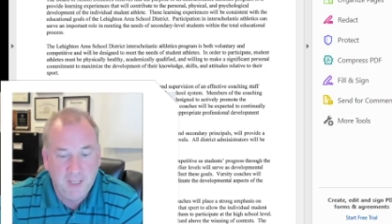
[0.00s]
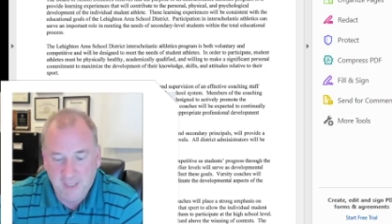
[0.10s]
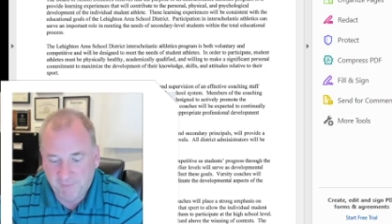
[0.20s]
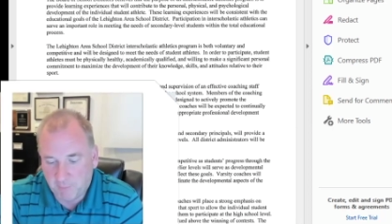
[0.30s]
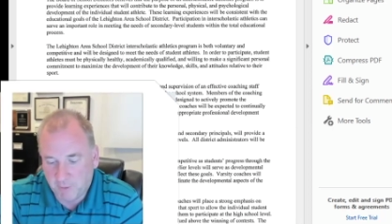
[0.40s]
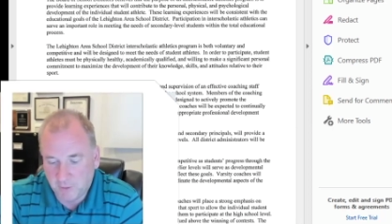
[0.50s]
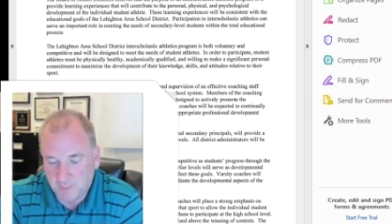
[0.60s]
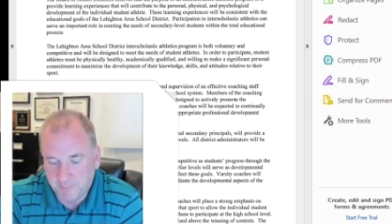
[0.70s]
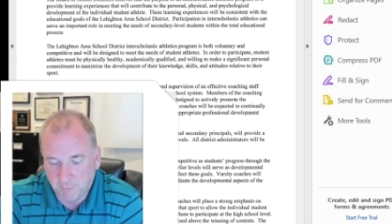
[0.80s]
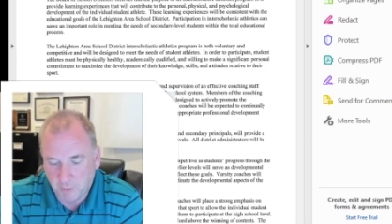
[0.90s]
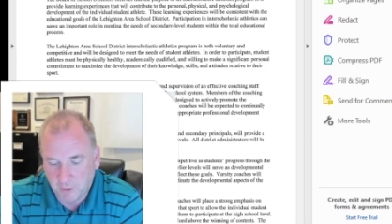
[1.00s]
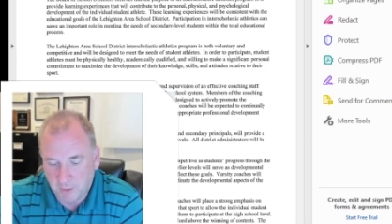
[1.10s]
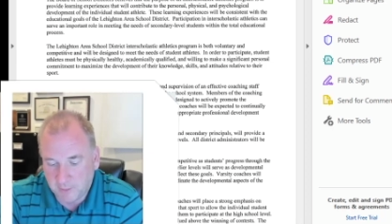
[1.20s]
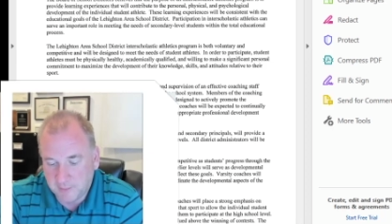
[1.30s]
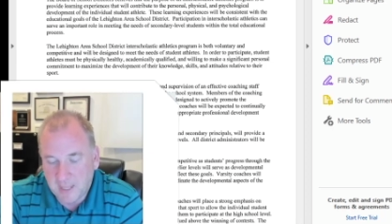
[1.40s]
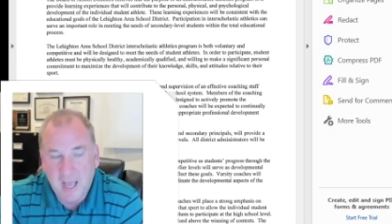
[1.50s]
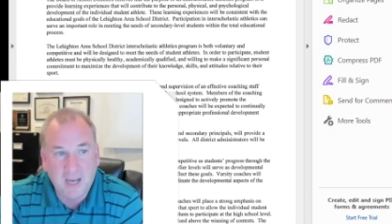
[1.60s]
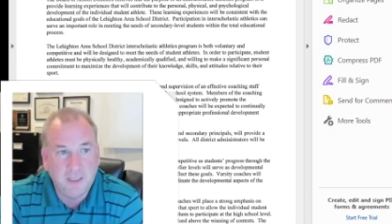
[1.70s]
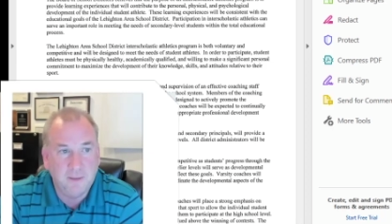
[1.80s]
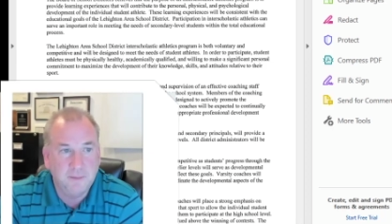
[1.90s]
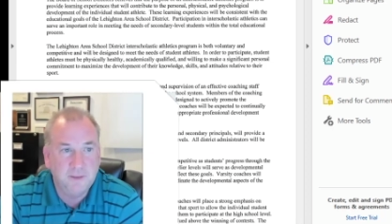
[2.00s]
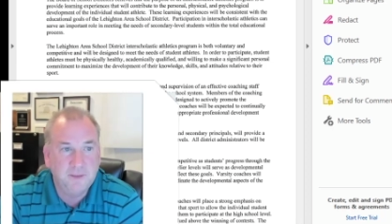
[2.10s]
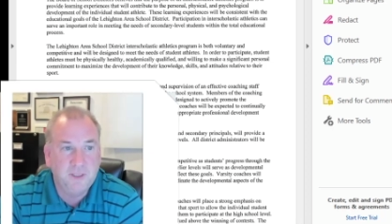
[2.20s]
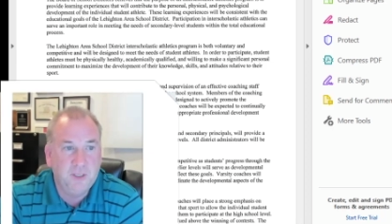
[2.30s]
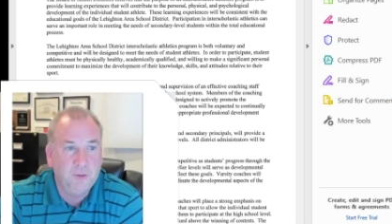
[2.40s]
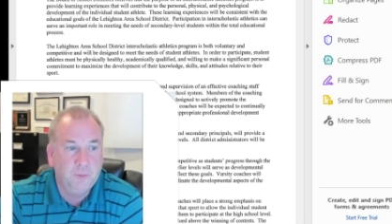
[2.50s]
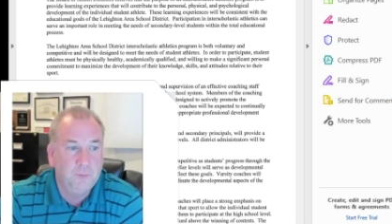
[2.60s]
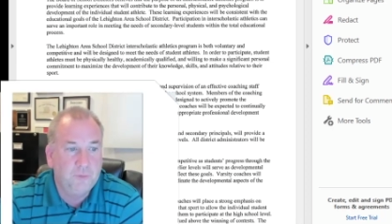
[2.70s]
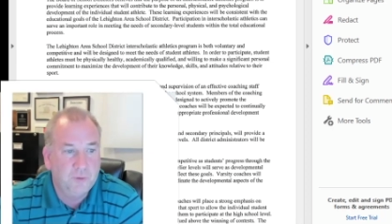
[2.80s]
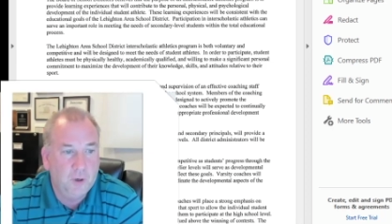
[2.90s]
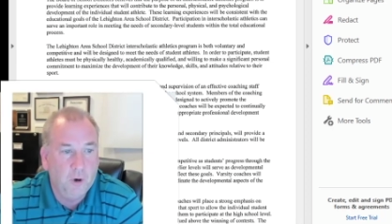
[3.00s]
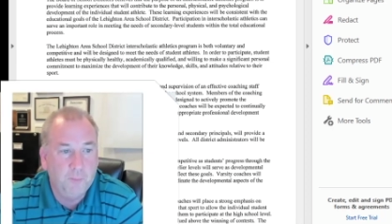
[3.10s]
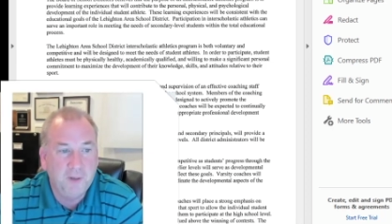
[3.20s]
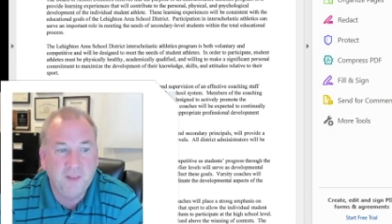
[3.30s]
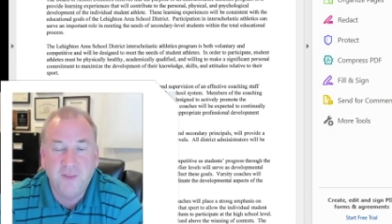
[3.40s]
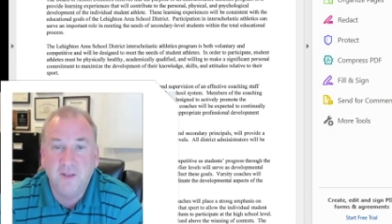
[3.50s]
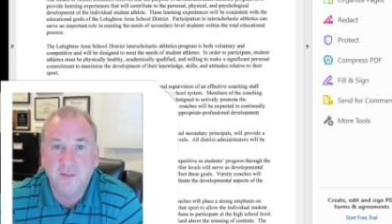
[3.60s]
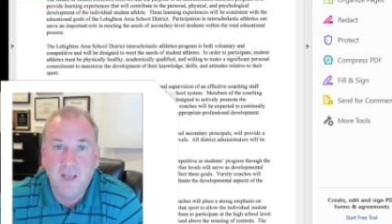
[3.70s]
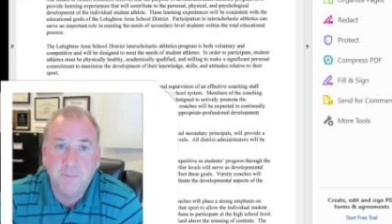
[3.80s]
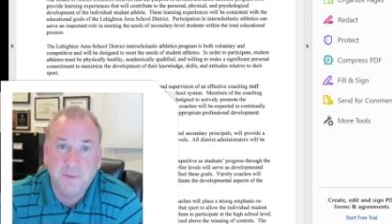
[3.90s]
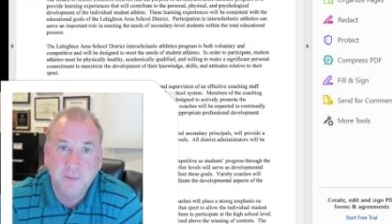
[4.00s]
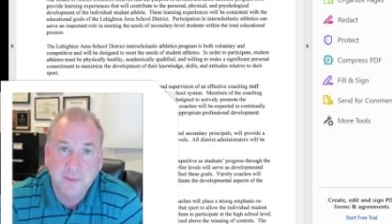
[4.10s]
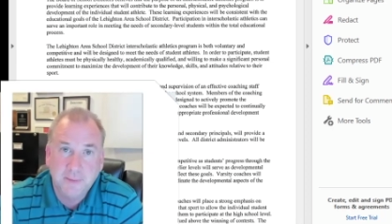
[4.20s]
If I want to look up the word lock to see who's opening things up.